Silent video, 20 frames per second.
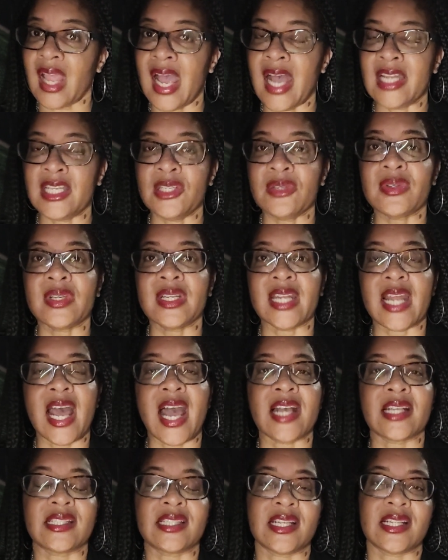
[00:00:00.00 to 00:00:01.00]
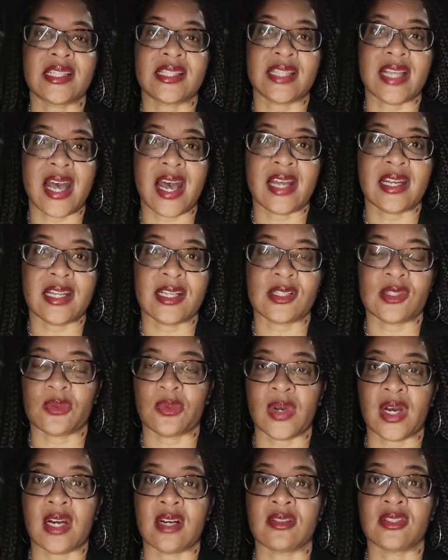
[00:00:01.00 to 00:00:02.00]
And you can access that as
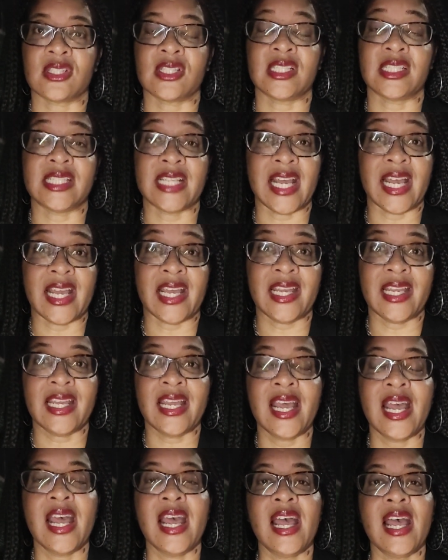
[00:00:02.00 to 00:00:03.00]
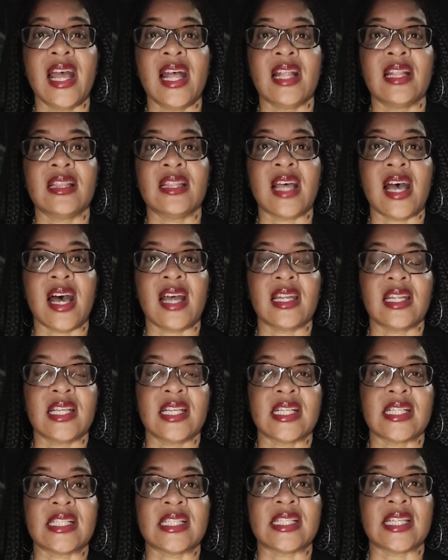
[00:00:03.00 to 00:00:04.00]
well today. And that
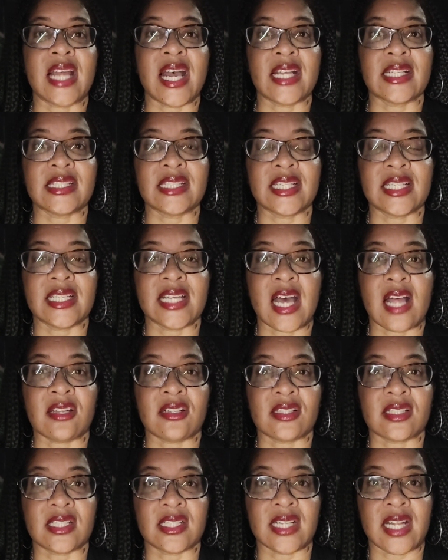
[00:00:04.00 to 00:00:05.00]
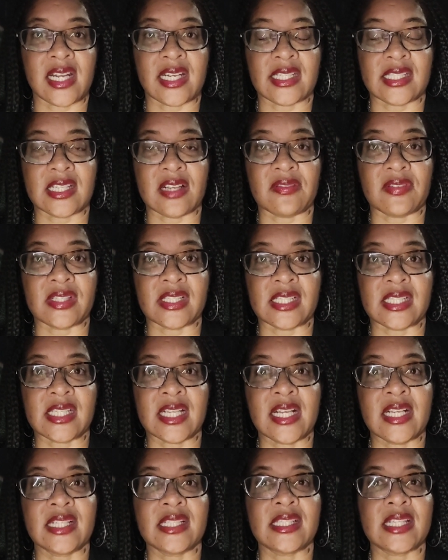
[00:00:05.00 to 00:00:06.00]
is
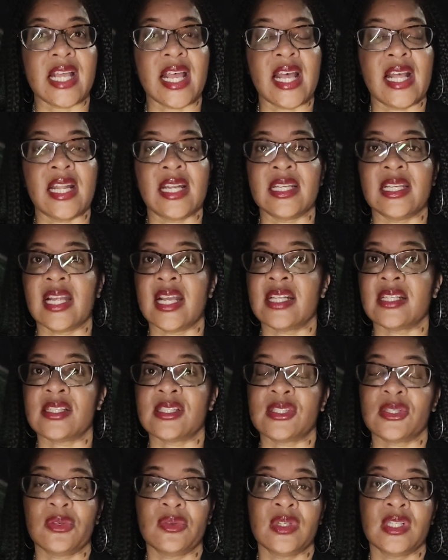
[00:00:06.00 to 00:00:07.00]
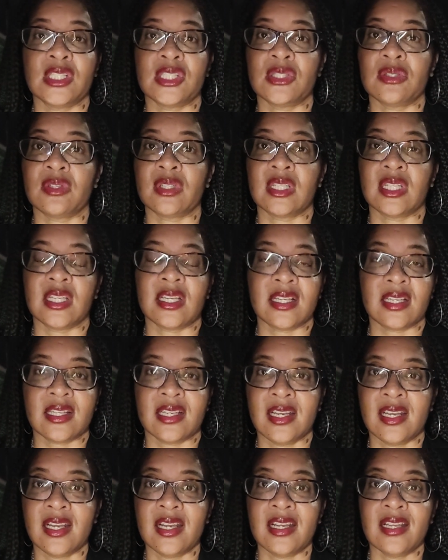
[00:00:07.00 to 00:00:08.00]
$19.97. And as soon as you click,
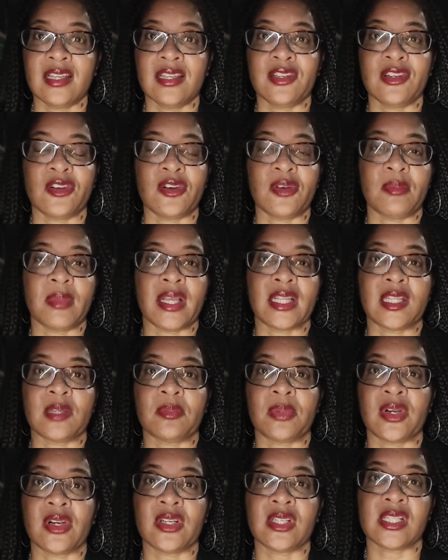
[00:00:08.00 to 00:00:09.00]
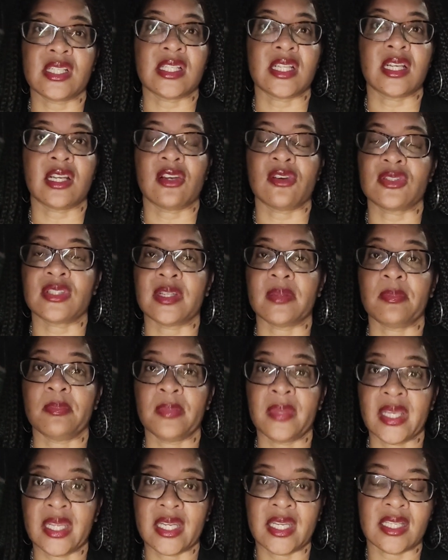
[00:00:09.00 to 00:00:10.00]
and make the purchase, it goes
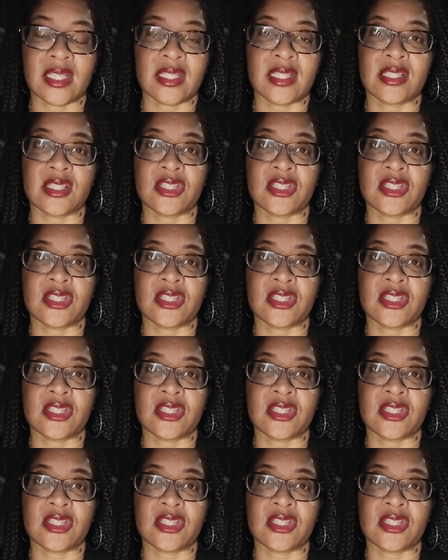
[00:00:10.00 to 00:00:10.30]
immediately